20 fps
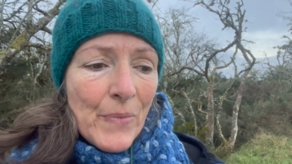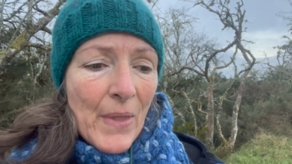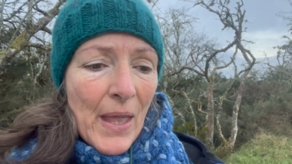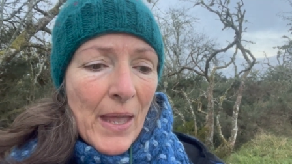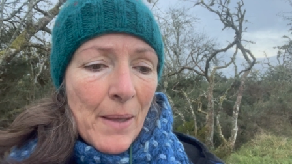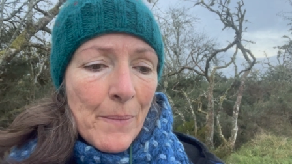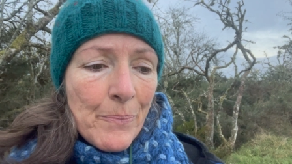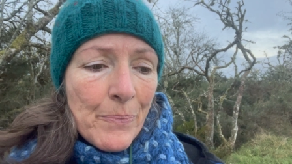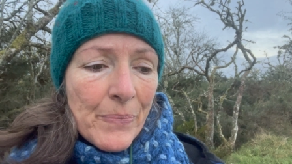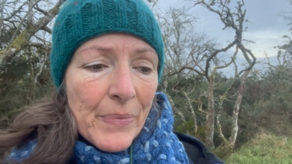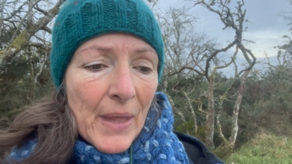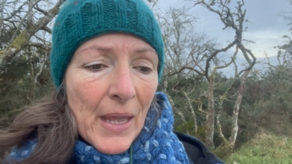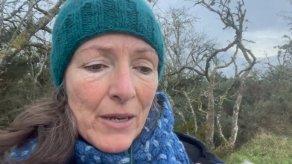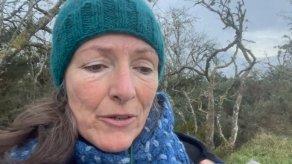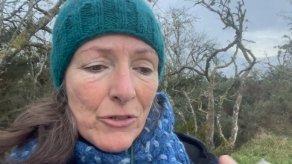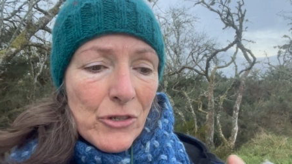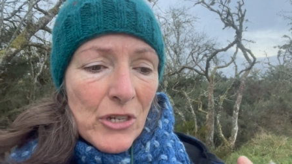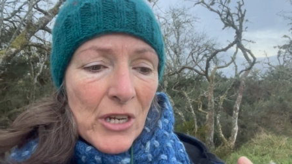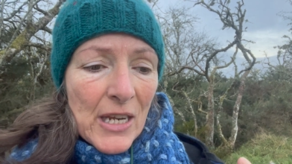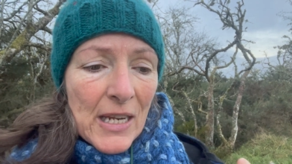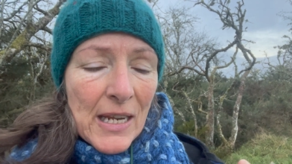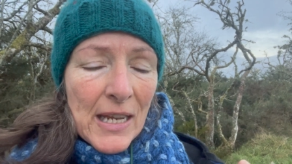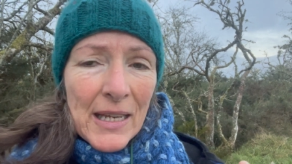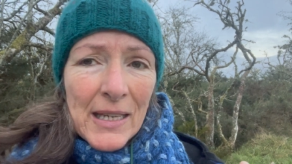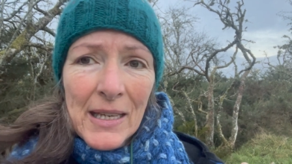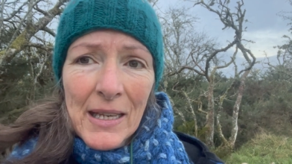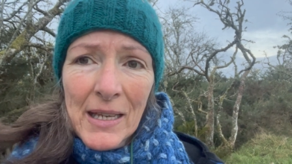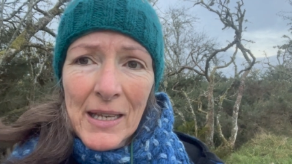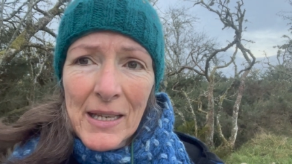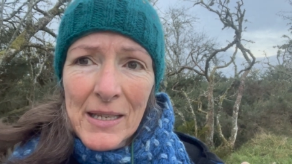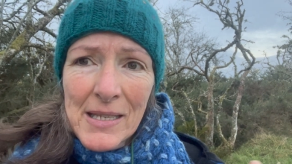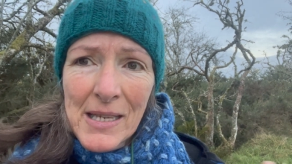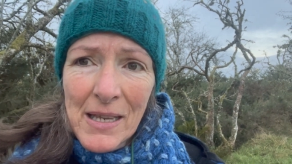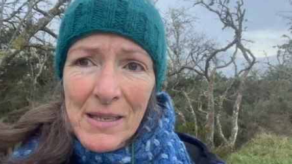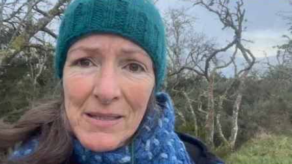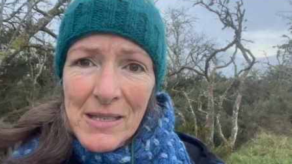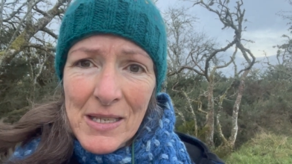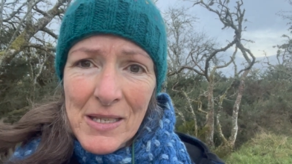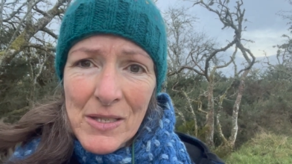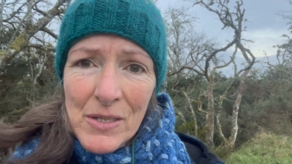um, our training
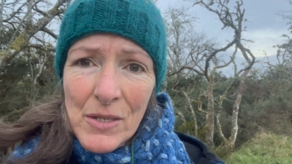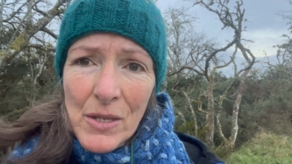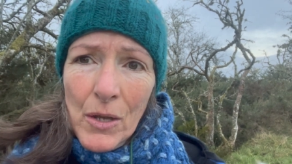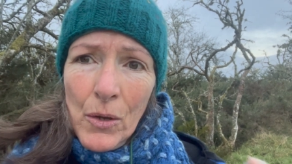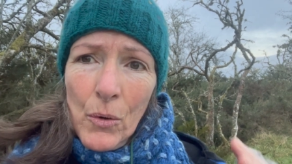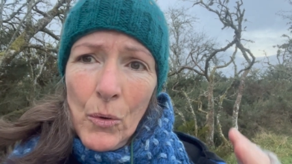tells us